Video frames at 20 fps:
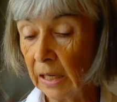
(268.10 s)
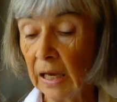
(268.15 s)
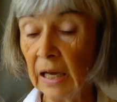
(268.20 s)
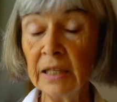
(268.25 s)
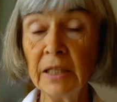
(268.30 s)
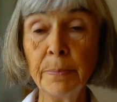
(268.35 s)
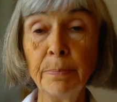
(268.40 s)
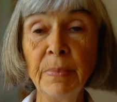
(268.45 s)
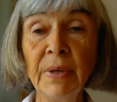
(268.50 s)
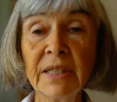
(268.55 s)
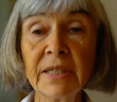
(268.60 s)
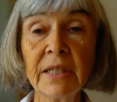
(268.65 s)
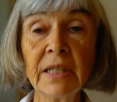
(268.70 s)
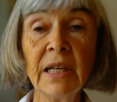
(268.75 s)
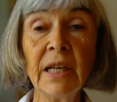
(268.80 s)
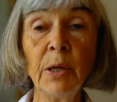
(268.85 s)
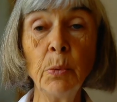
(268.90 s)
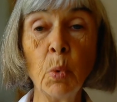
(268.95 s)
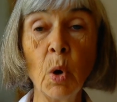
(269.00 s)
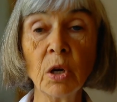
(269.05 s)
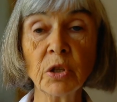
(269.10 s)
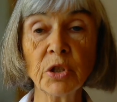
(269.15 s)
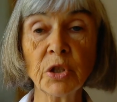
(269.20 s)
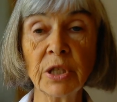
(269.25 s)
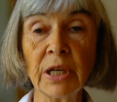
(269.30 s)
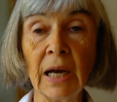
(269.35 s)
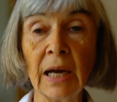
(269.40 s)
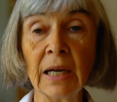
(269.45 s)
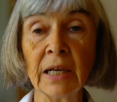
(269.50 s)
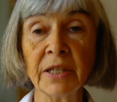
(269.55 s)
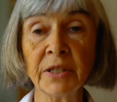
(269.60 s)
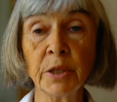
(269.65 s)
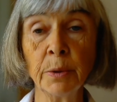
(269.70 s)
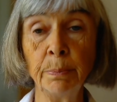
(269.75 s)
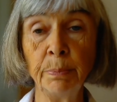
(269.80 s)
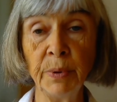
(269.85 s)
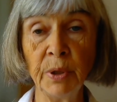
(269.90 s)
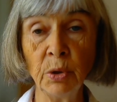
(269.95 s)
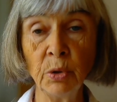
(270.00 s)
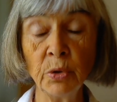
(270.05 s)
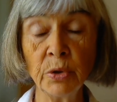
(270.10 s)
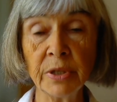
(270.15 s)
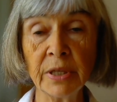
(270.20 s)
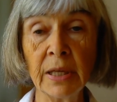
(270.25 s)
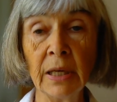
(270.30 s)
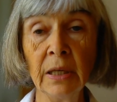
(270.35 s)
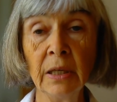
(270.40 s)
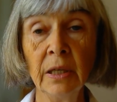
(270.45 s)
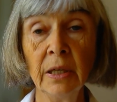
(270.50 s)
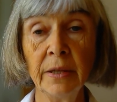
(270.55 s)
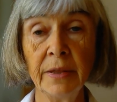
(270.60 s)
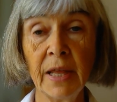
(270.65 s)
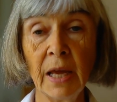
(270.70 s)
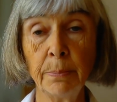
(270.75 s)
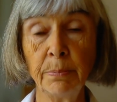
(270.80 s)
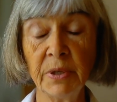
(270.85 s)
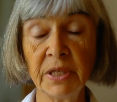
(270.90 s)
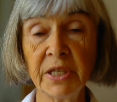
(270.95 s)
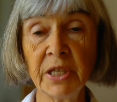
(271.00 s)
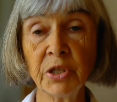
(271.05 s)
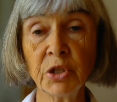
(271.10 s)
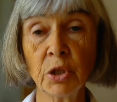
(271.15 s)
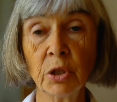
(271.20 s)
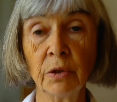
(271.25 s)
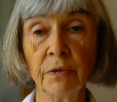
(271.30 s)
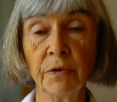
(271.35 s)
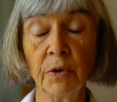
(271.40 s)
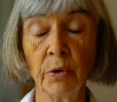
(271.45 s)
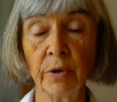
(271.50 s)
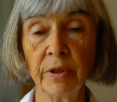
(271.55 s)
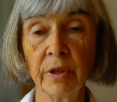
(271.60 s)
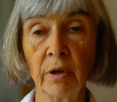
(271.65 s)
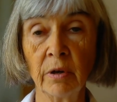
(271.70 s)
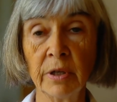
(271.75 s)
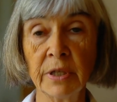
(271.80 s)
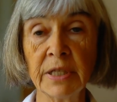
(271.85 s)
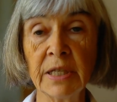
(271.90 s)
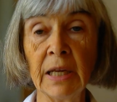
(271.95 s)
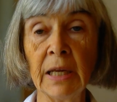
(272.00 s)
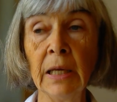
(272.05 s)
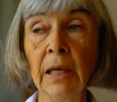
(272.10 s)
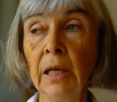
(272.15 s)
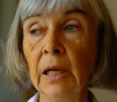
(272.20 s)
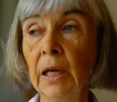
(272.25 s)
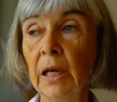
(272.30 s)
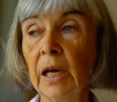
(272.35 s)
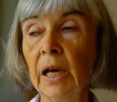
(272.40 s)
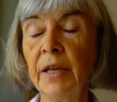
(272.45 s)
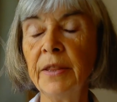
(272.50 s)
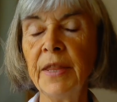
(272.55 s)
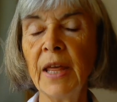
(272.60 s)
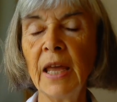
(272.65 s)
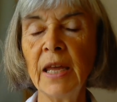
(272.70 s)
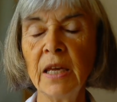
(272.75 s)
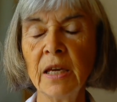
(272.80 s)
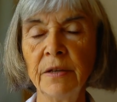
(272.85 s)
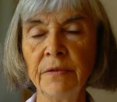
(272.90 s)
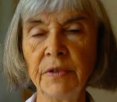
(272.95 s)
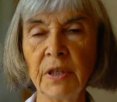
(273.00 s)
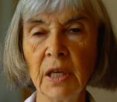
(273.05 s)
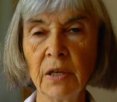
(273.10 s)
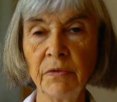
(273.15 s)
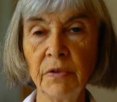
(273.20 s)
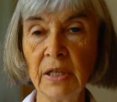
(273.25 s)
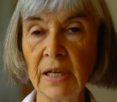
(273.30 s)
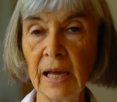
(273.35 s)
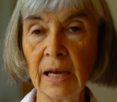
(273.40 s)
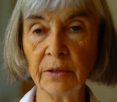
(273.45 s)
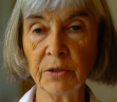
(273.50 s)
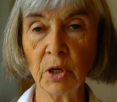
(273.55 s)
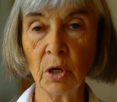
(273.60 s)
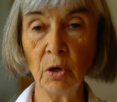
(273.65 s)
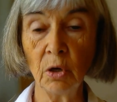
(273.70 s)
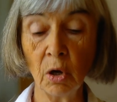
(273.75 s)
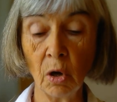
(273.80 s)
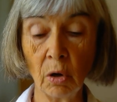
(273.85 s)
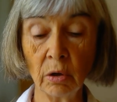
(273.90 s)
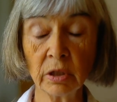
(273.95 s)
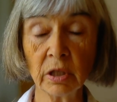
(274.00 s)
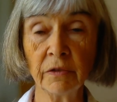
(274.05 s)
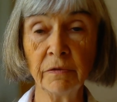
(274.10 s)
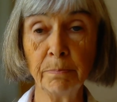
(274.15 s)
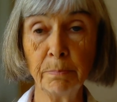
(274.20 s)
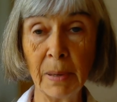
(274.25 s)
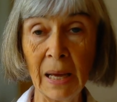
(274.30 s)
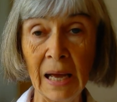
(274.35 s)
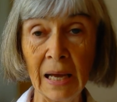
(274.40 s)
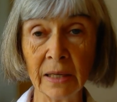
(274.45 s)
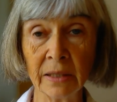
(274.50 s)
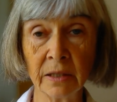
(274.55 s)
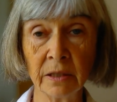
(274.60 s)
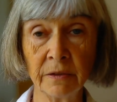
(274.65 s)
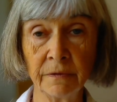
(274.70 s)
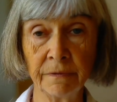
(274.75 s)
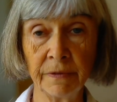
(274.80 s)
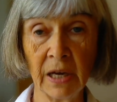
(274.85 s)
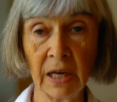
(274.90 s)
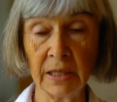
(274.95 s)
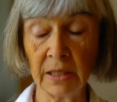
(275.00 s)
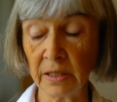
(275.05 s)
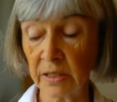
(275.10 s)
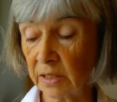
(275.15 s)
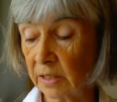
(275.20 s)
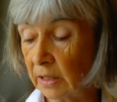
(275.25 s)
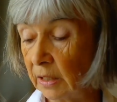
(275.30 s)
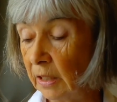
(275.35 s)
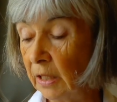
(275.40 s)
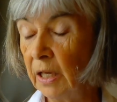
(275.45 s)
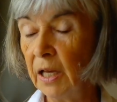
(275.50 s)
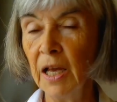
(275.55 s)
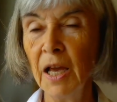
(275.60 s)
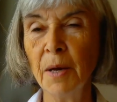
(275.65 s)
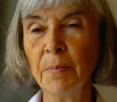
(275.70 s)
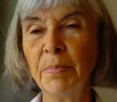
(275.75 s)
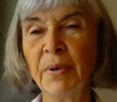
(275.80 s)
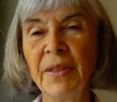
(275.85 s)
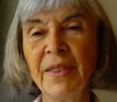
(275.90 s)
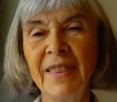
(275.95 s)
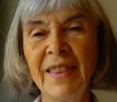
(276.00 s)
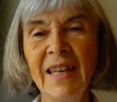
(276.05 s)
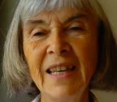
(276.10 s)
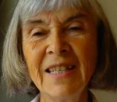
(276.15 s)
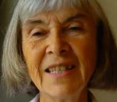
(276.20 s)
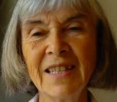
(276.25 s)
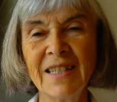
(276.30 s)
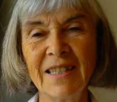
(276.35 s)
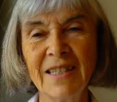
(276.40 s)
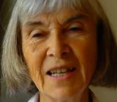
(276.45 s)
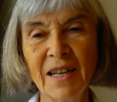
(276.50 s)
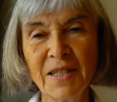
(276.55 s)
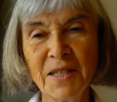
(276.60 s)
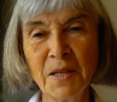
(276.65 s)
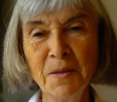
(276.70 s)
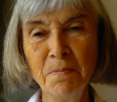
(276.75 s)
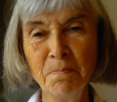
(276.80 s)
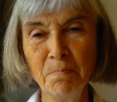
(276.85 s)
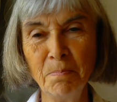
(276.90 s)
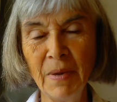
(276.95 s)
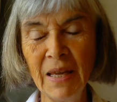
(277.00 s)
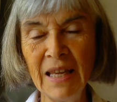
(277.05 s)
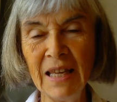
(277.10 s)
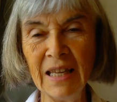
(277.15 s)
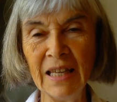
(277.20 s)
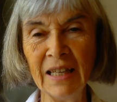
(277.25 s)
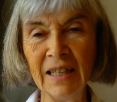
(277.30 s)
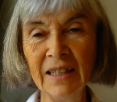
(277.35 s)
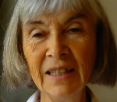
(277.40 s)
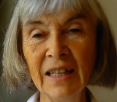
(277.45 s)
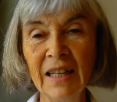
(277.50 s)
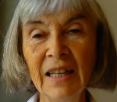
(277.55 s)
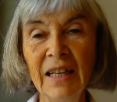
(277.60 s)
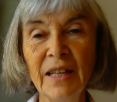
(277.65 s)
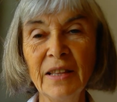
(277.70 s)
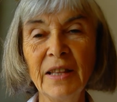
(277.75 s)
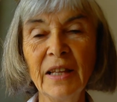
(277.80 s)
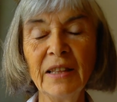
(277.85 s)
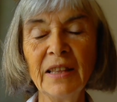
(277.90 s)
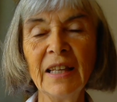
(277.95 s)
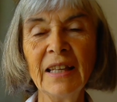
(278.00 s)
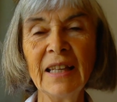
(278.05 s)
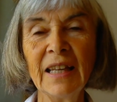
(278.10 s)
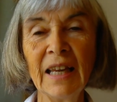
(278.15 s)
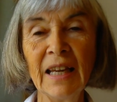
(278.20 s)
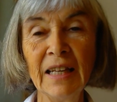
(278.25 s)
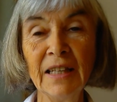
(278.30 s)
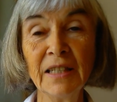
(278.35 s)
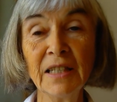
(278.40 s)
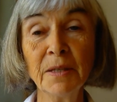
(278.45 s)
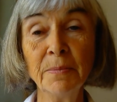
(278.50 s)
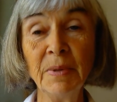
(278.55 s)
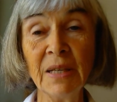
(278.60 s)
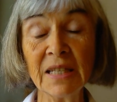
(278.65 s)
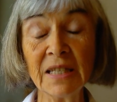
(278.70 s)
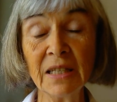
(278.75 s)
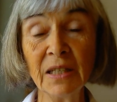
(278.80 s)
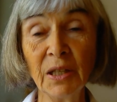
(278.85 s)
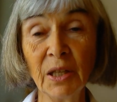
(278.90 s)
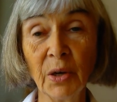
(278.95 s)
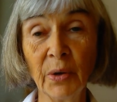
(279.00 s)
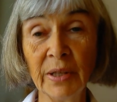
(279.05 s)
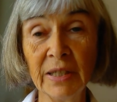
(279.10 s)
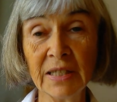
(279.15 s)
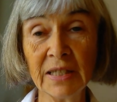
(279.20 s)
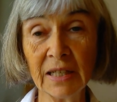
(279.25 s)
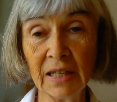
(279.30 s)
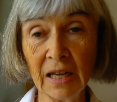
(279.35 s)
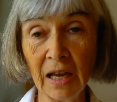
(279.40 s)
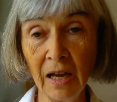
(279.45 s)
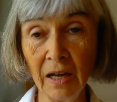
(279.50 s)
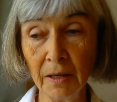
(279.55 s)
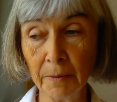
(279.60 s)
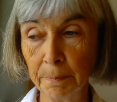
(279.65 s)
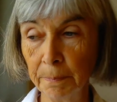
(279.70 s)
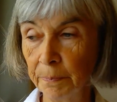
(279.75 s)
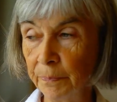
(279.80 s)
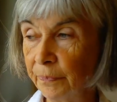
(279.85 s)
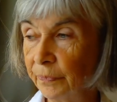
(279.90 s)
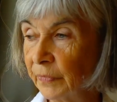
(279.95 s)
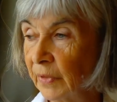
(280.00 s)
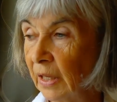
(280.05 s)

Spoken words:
And admittedly, Watchtower has abused their position of authority, and they have given out a lot of bad advice. But this doesn't mean that the kingdom isn't going to come.